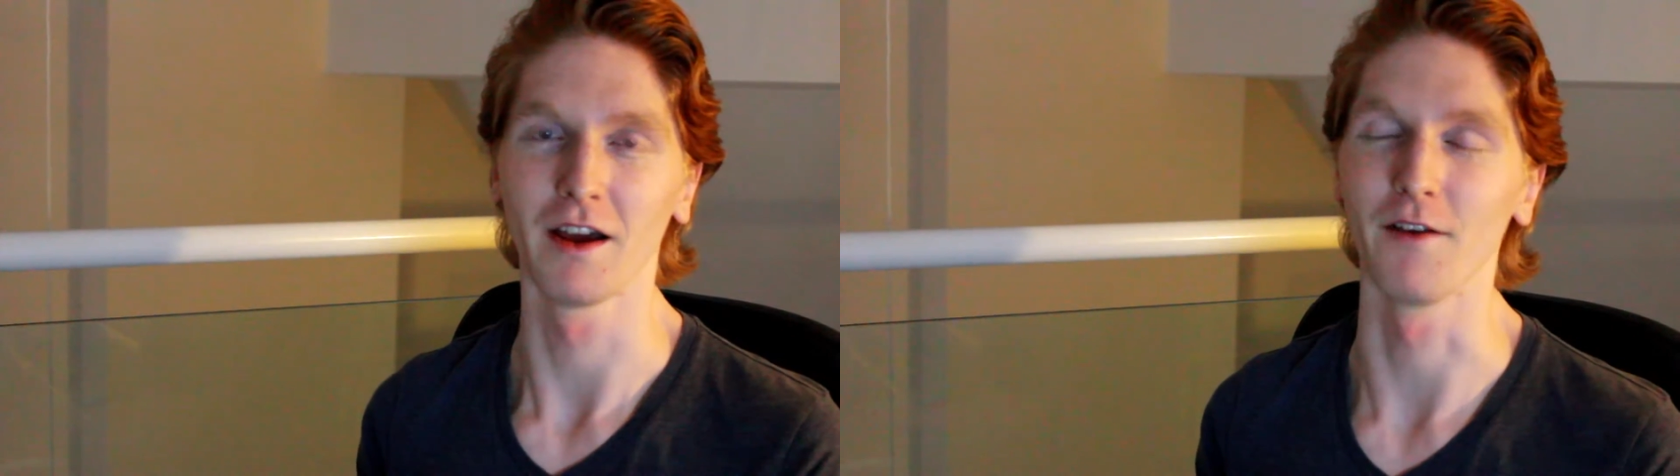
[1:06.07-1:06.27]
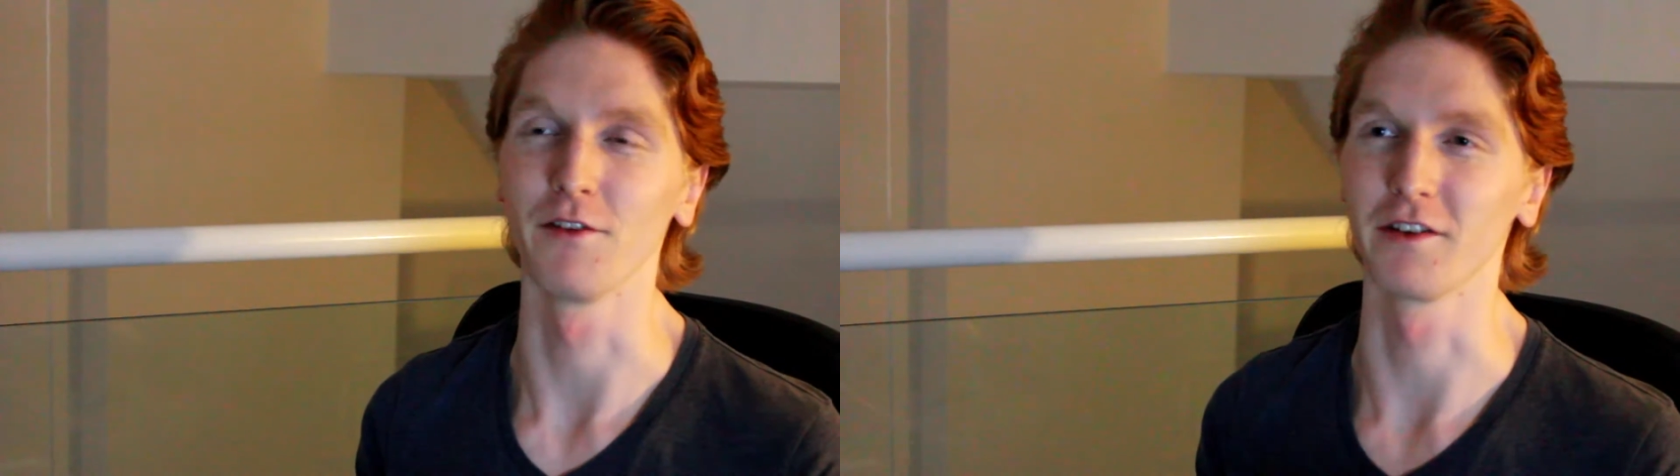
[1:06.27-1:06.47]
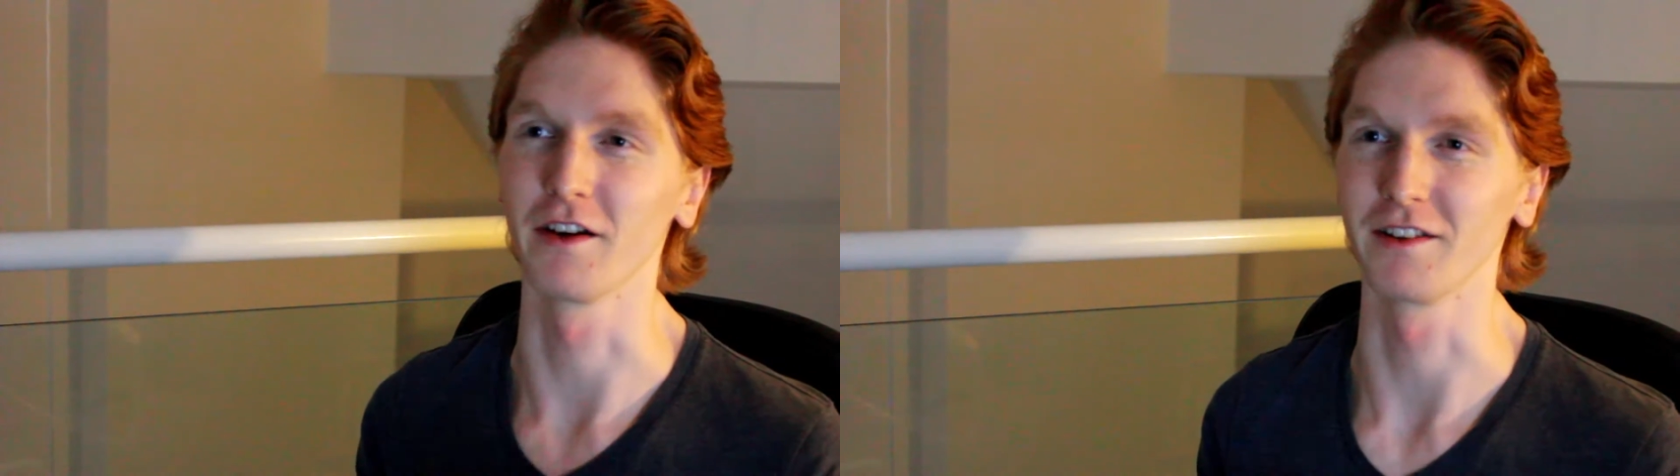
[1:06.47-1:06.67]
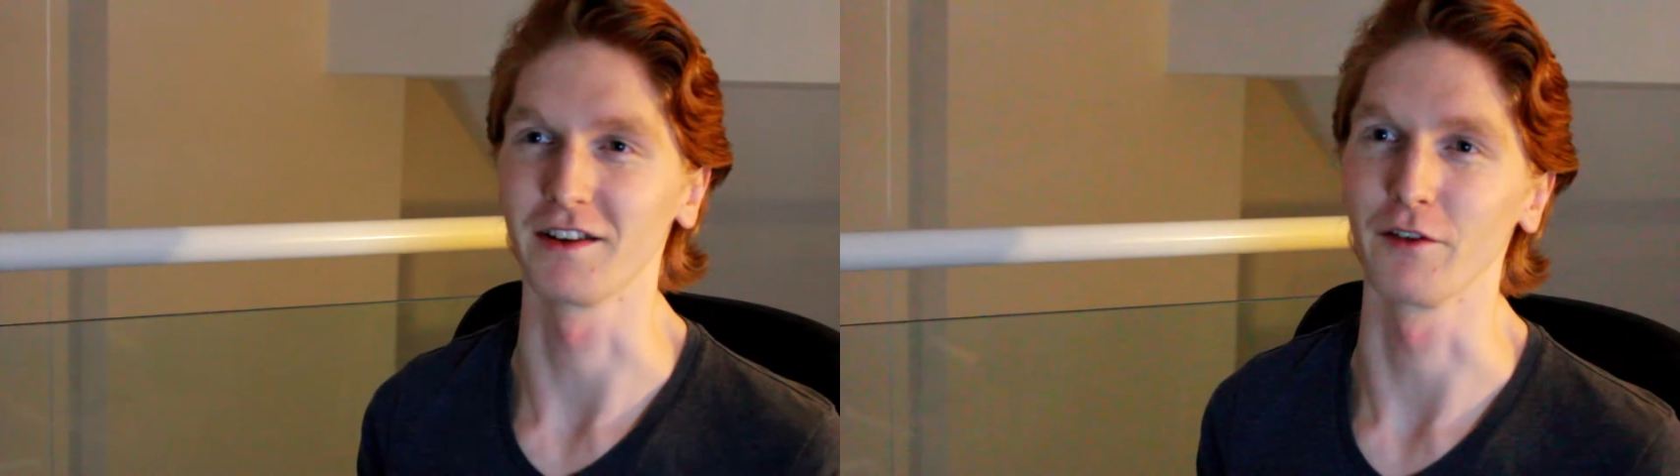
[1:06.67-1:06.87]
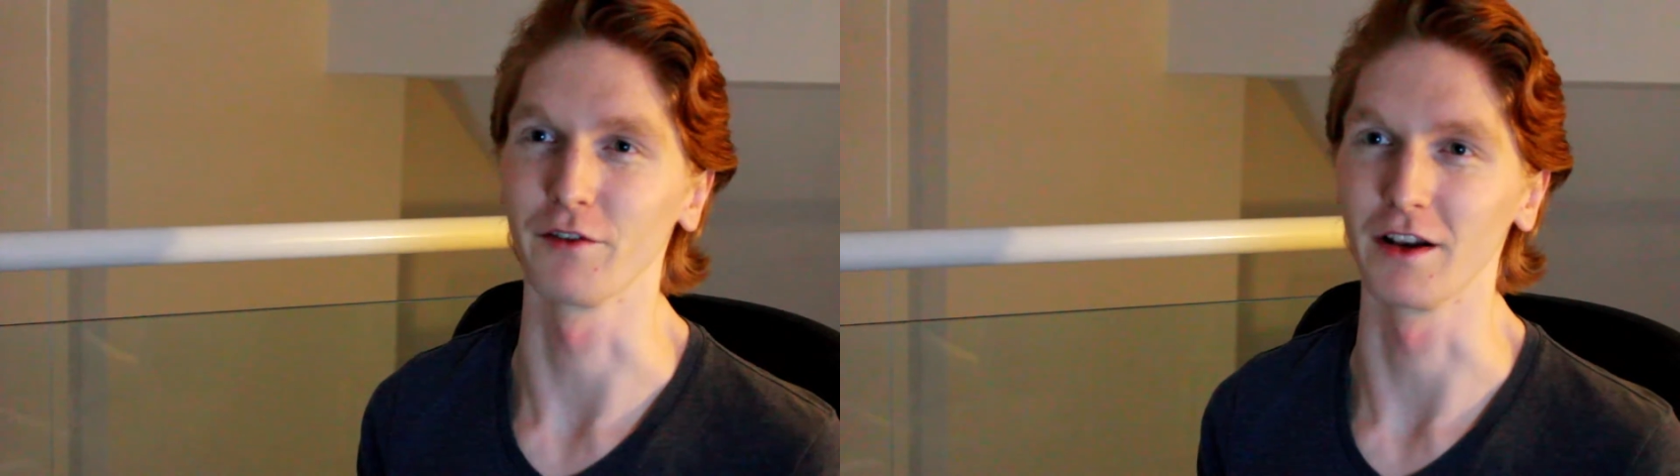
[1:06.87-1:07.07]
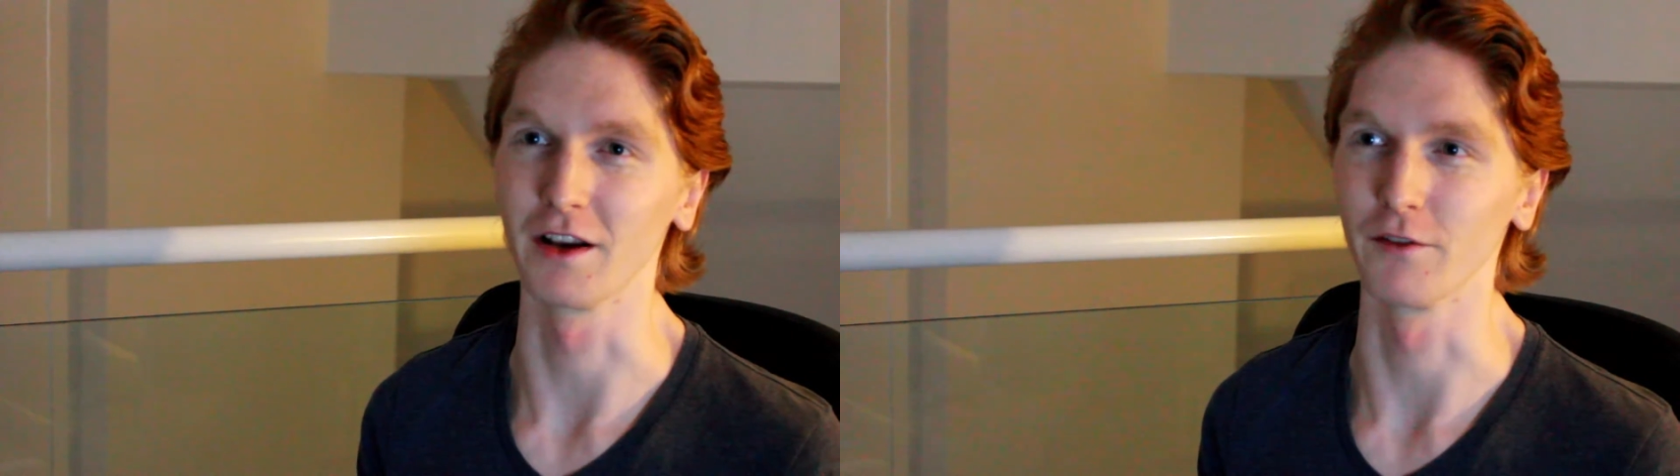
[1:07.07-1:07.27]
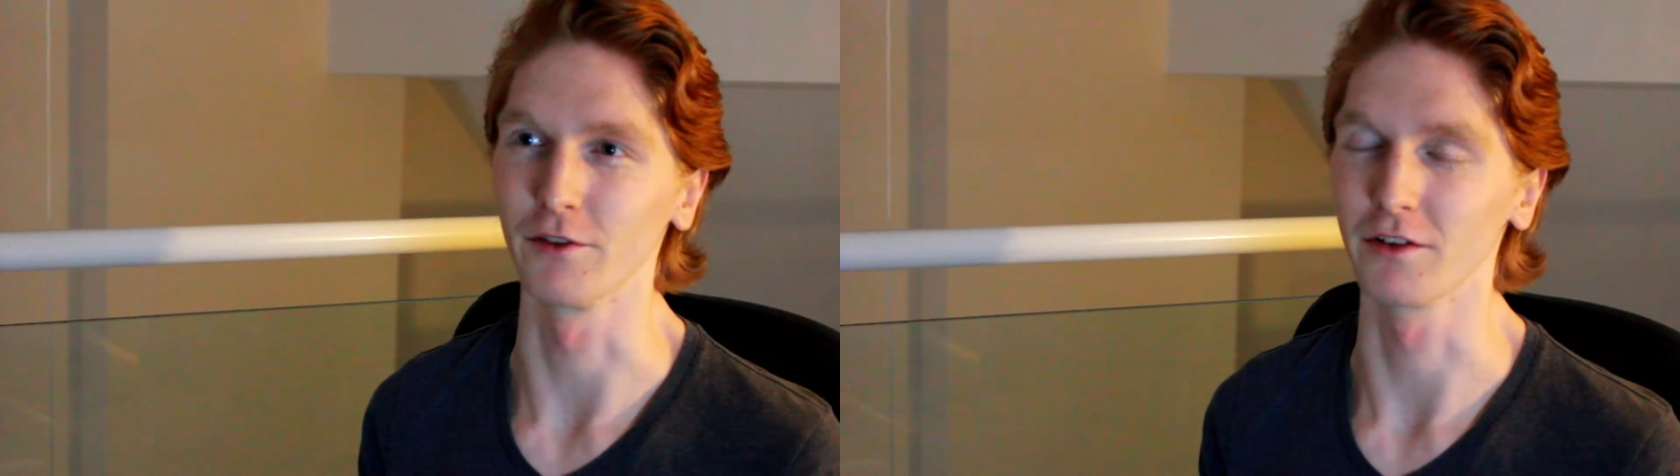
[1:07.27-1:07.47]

emphasizing that feeling of